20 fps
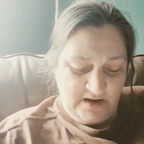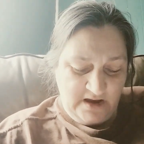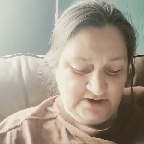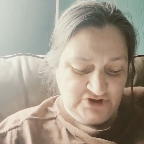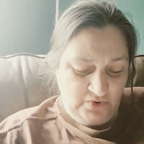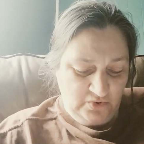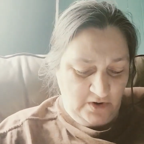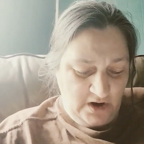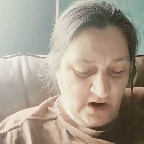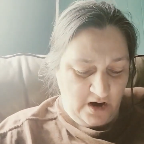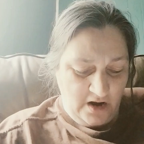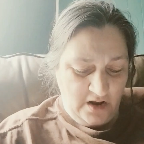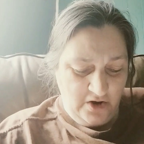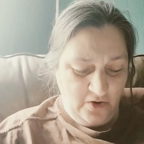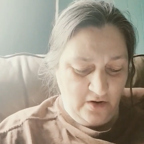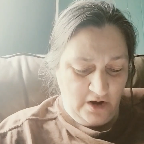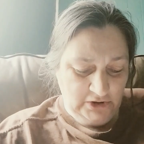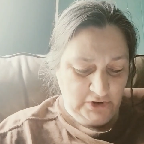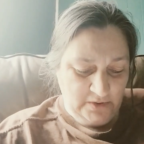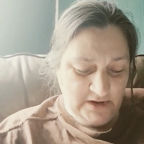As Yahuwah
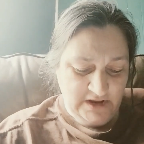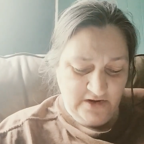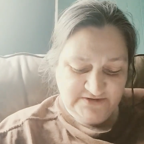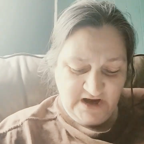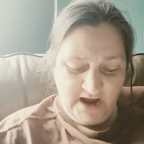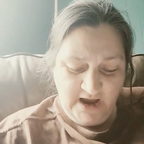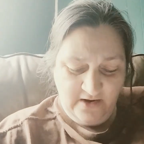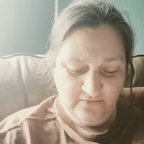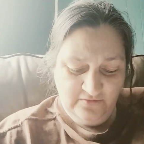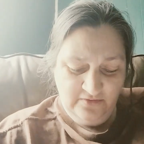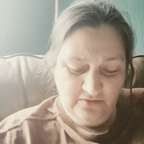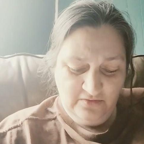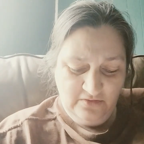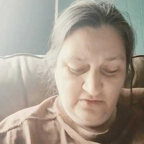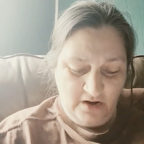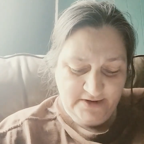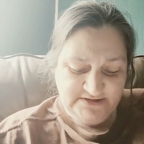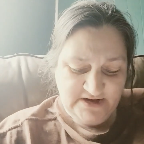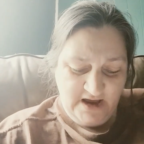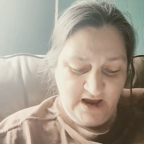your Eluah lives, I do
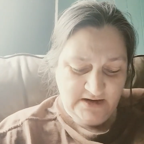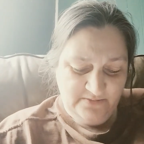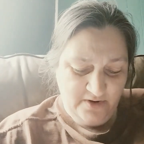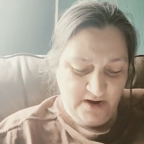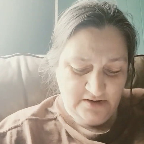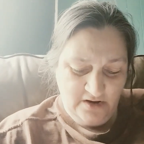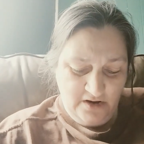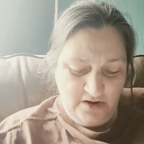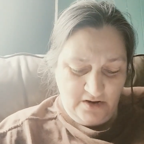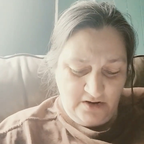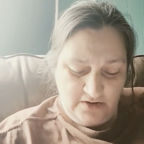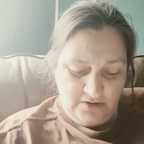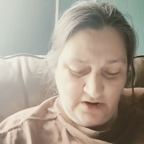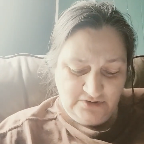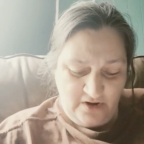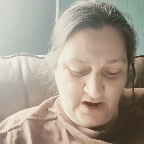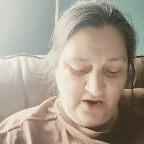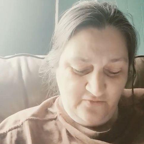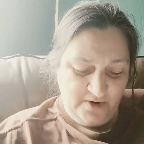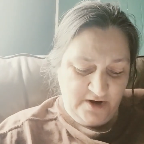not have bread,
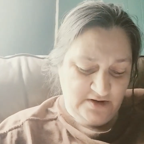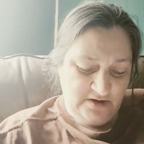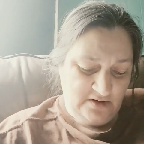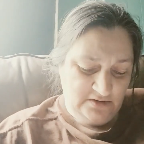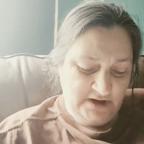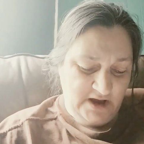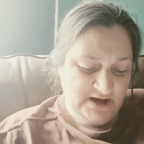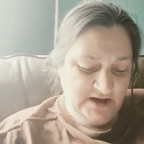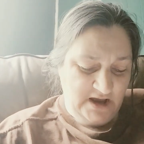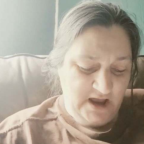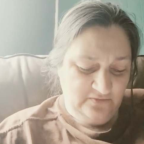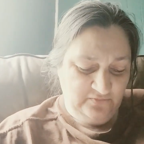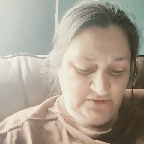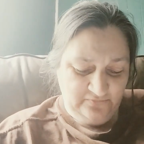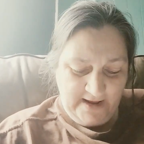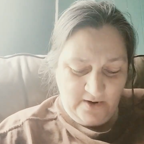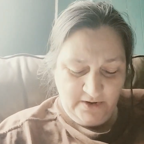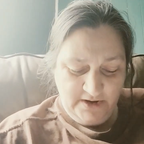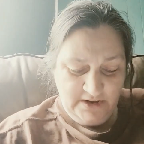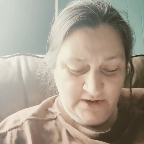only a handful
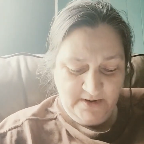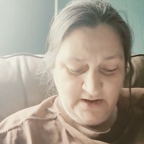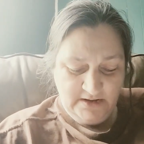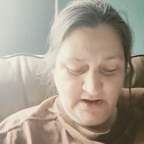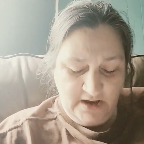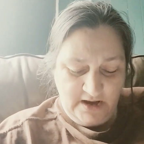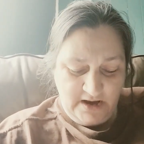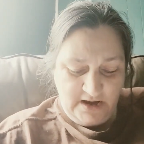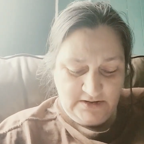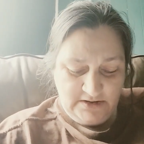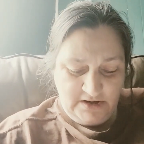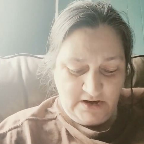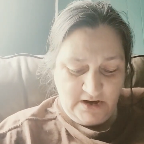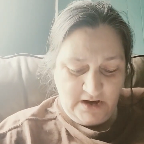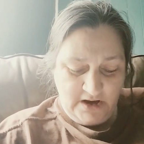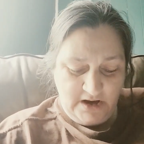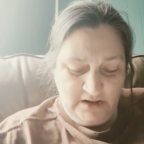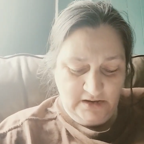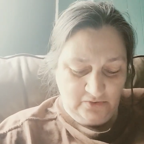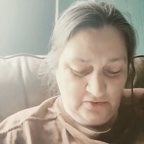of flour in a pan, and
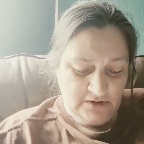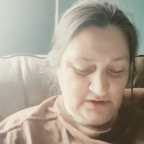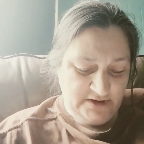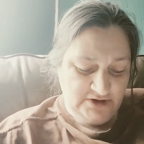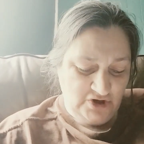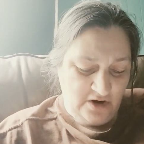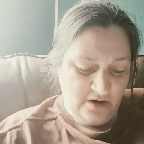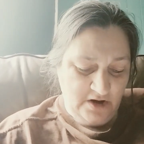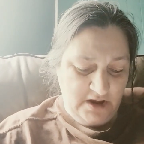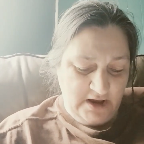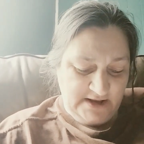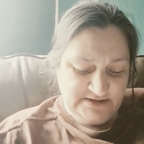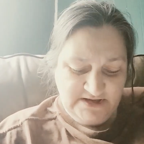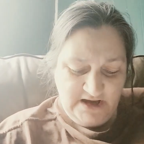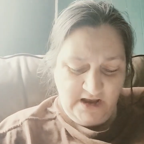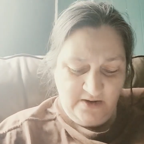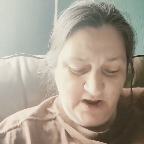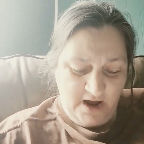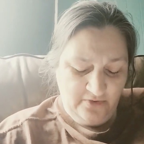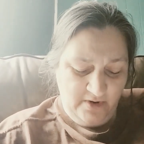a little oil in a jar. And
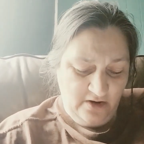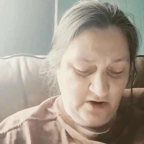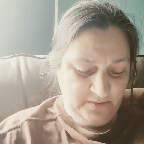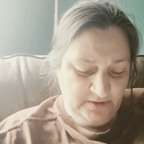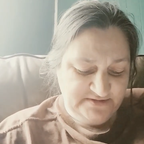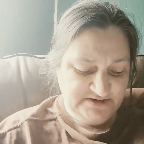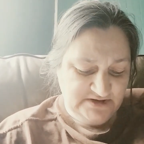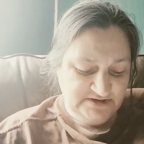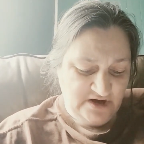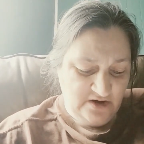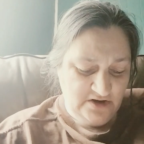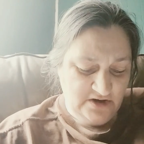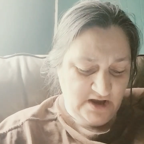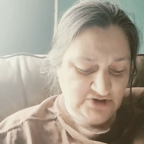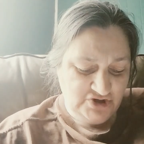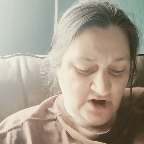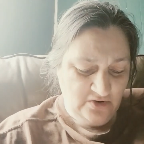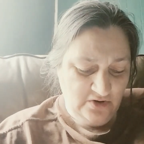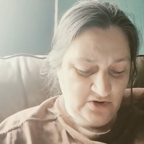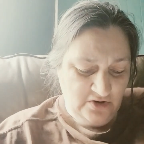see, I am gathering a couple of sticks up,
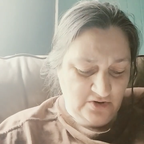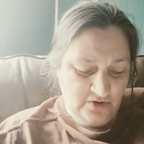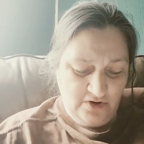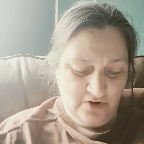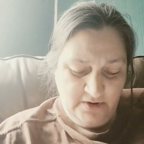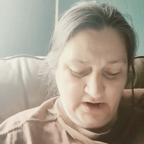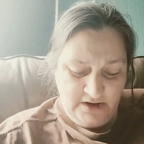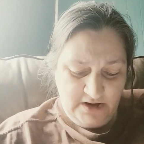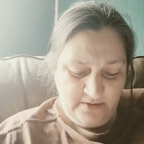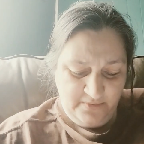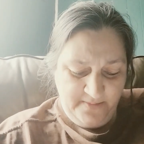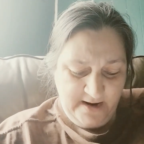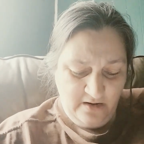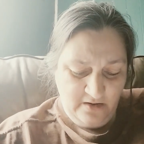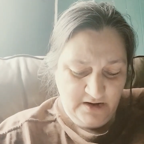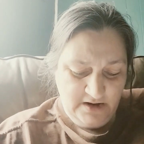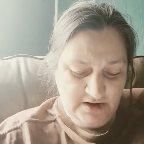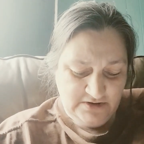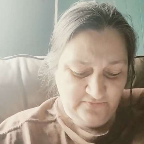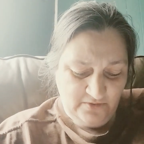and shall go in and
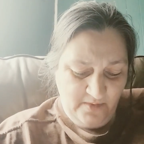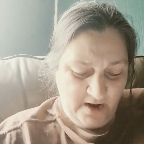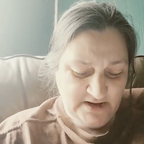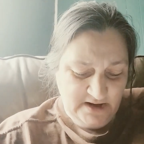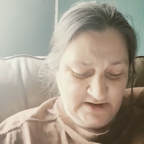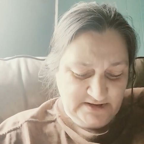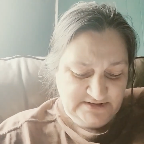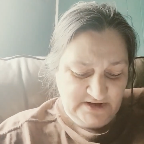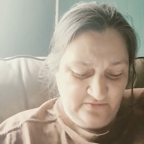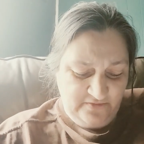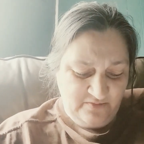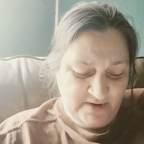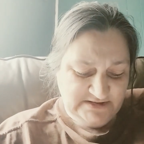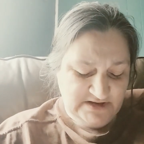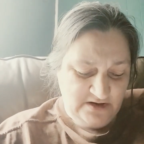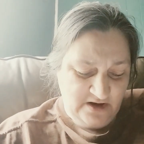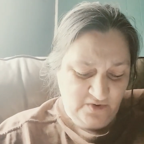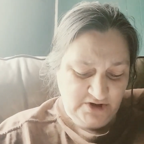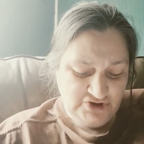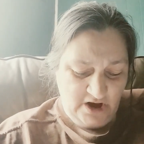prepare it for myself and my
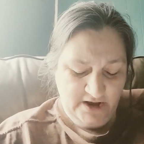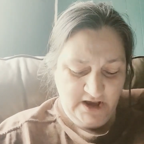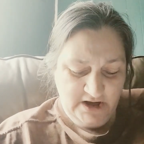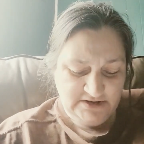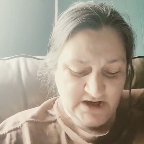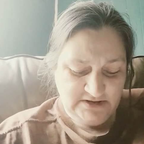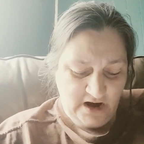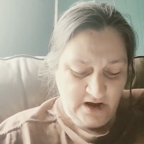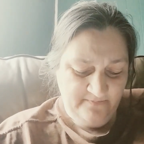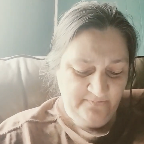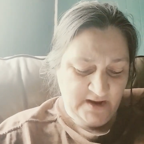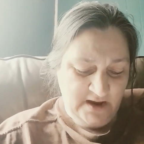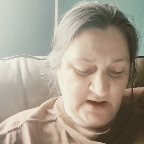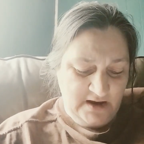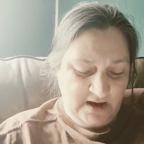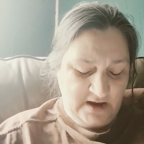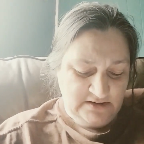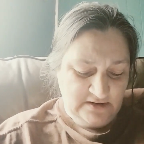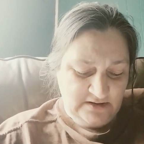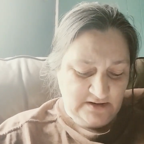son, and we shall eat it and die.
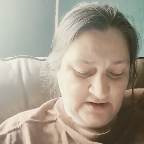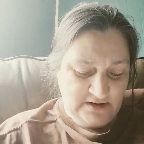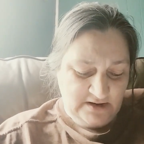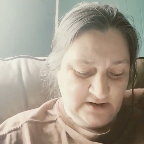And